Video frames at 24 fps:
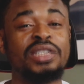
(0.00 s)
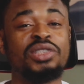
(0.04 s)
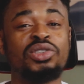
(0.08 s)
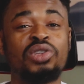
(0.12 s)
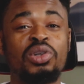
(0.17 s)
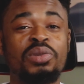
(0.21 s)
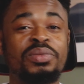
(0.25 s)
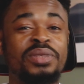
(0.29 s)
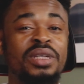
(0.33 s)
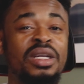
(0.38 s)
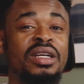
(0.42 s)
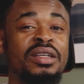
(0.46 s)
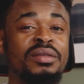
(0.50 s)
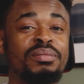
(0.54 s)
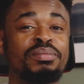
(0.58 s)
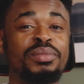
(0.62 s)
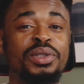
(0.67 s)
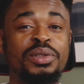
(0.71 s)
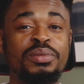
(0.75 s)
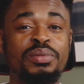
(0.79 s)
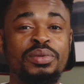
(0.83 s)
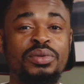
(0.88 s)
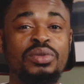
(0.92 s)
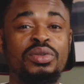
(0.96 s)
that the top 10
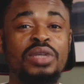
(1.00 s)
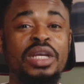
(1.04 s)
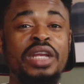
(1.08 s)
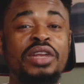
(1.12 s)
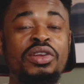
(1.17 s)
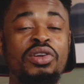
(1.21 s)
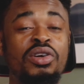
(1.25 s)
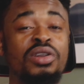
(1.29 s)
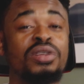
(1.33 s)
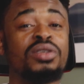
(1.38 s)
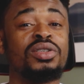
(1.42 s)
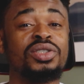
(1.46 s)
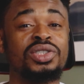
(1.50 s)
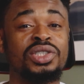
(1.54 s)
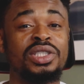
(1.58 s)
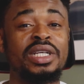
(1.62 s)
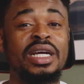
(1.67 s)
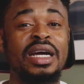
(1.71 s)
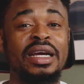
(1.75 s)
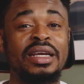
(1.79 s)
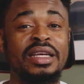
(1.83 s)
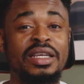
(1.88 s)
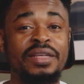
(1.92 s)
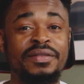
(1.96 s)
people in your
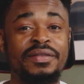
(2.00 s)
industry are